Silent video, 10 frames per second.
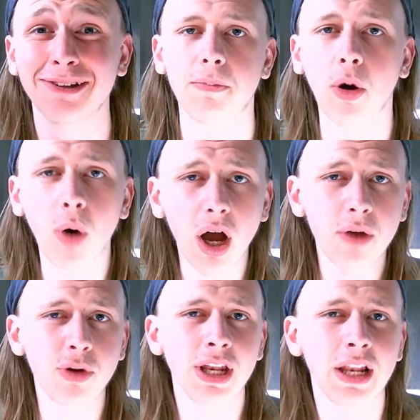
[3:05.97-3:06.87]
But what I
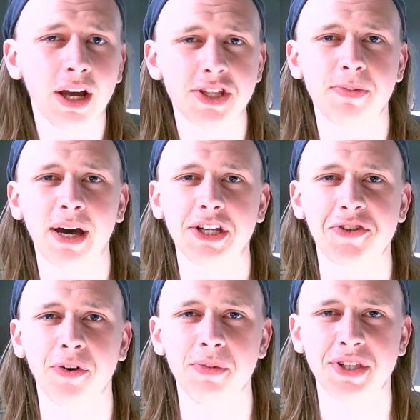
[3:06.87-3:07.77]
really liked about this
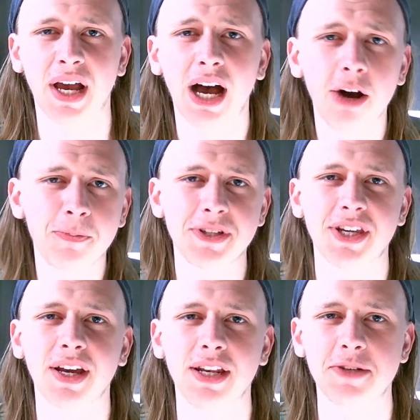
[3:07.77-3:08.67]
film is that our
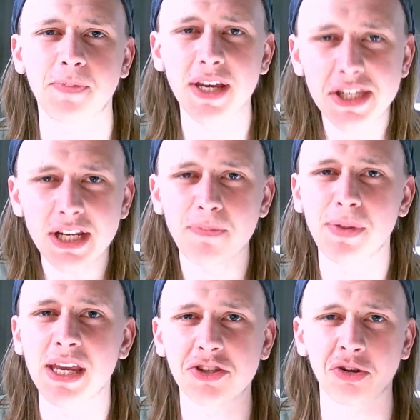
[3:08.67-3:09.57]
protagonist basically
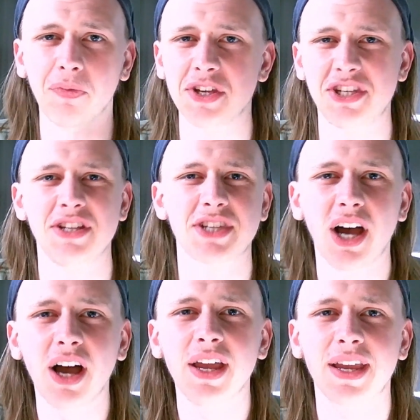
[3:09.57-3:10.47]
beats up this
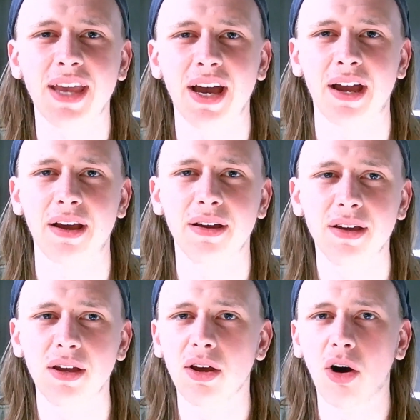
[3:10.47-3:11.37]
entire gang
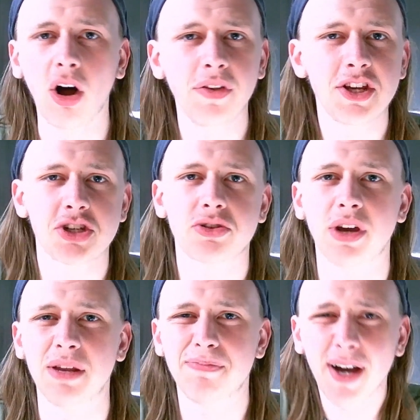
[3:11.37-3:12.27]
on this
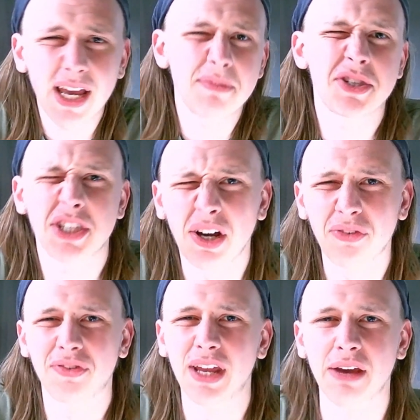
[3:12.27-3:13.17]
train by
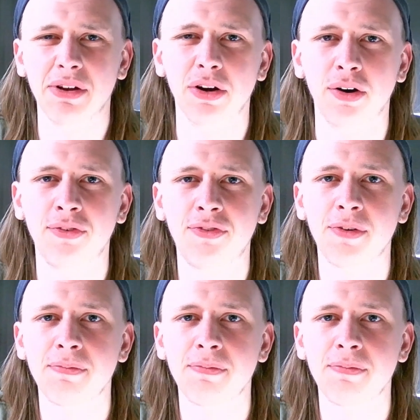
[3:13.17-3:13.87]
himself near enough.